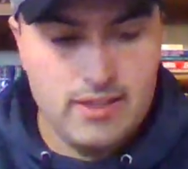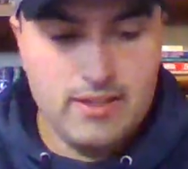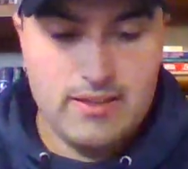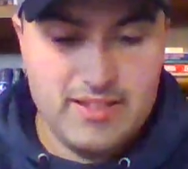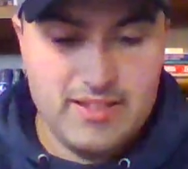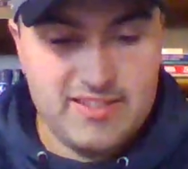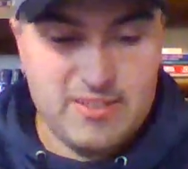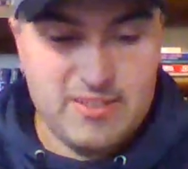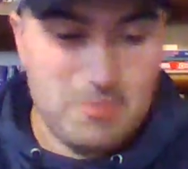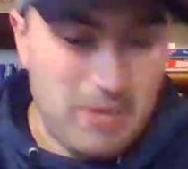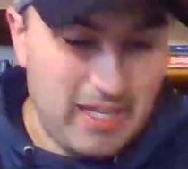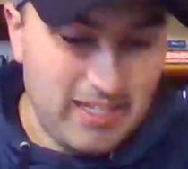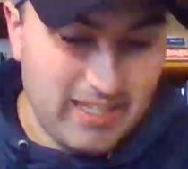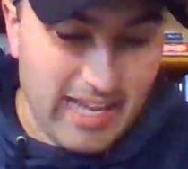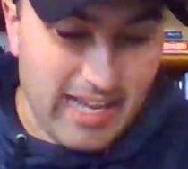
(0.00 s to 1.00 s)
this is
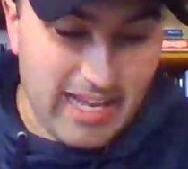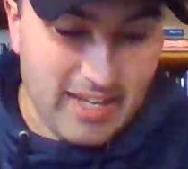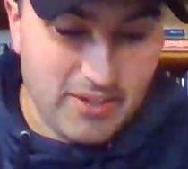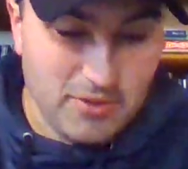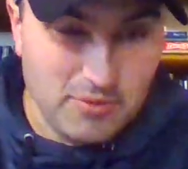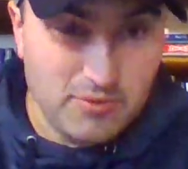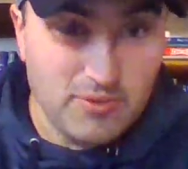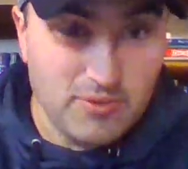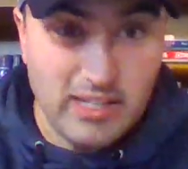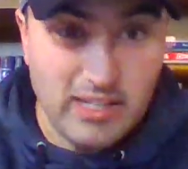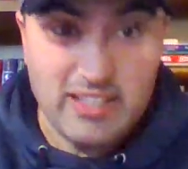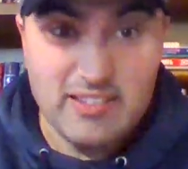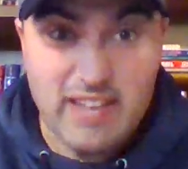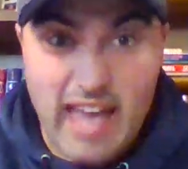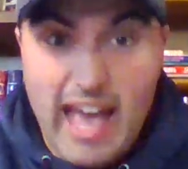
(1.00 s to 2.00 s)
about a guy who
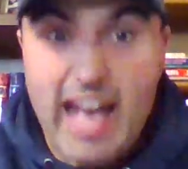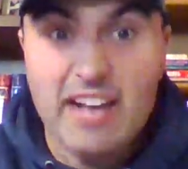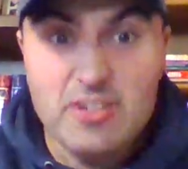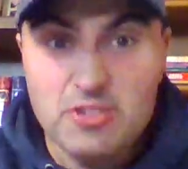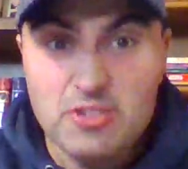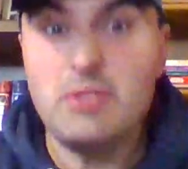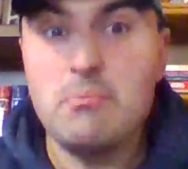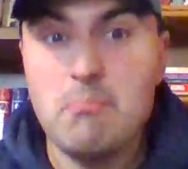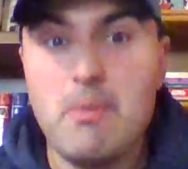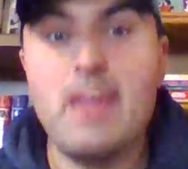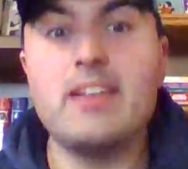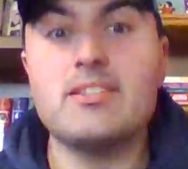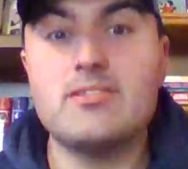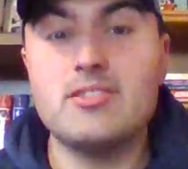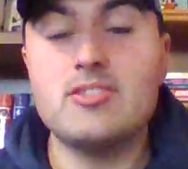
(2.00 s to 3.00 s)
actually
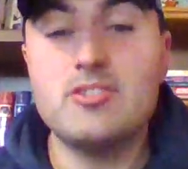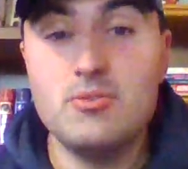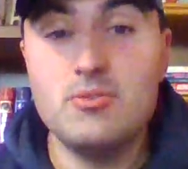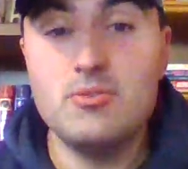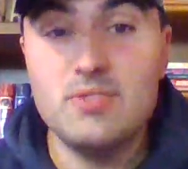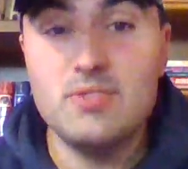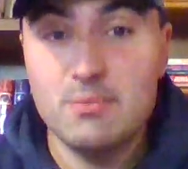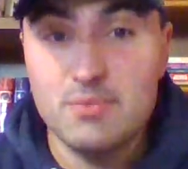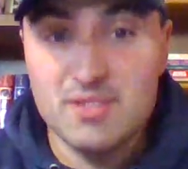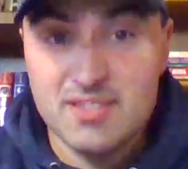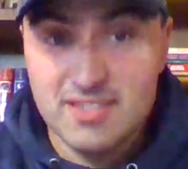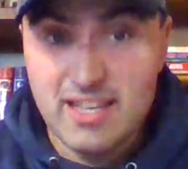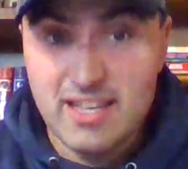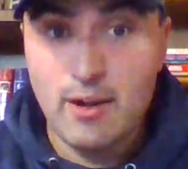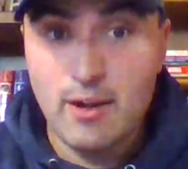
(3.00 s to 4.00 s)
makes the shoes
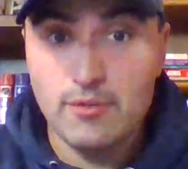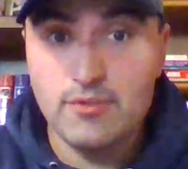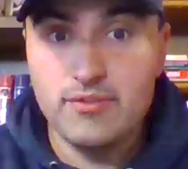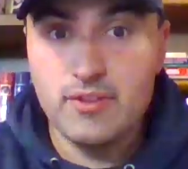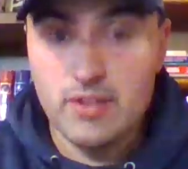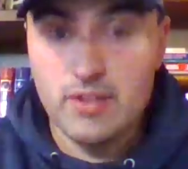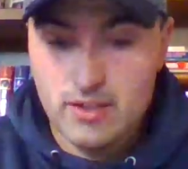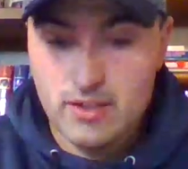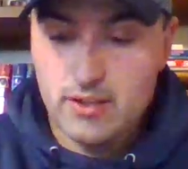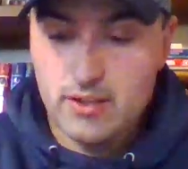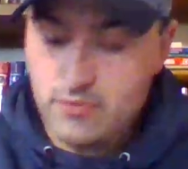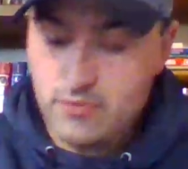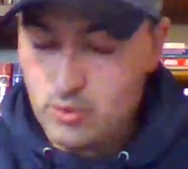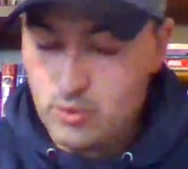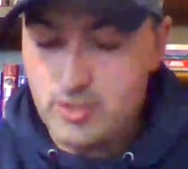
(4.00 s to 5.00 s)
himself
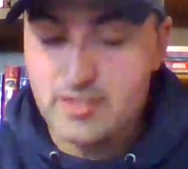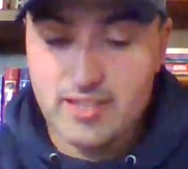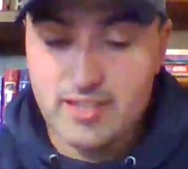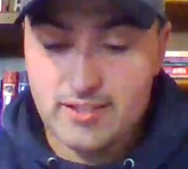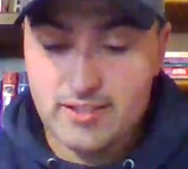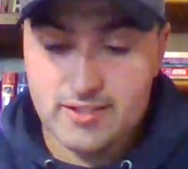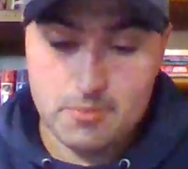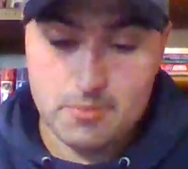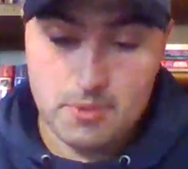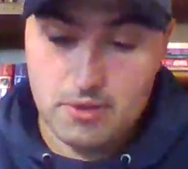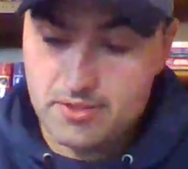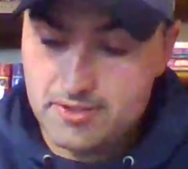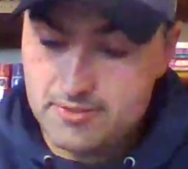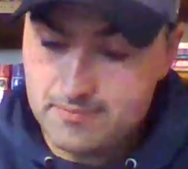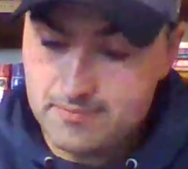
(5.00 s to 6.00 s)
for his
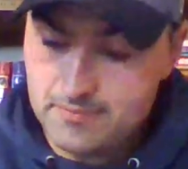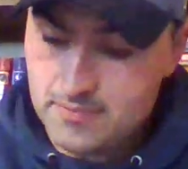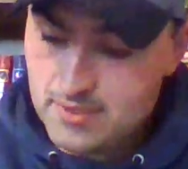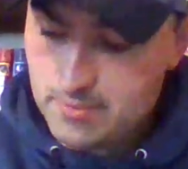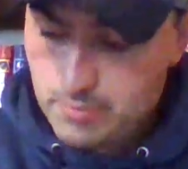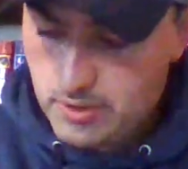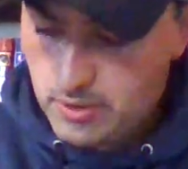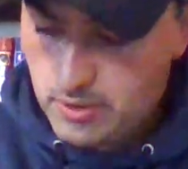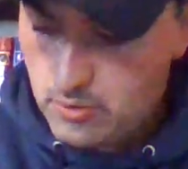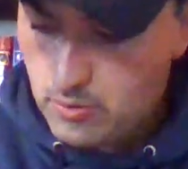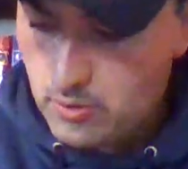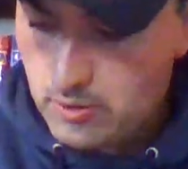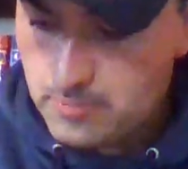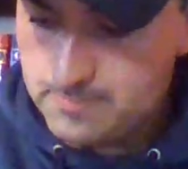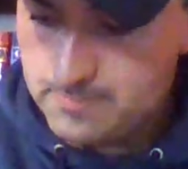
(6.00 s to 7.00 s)
customers. It's pretty cool.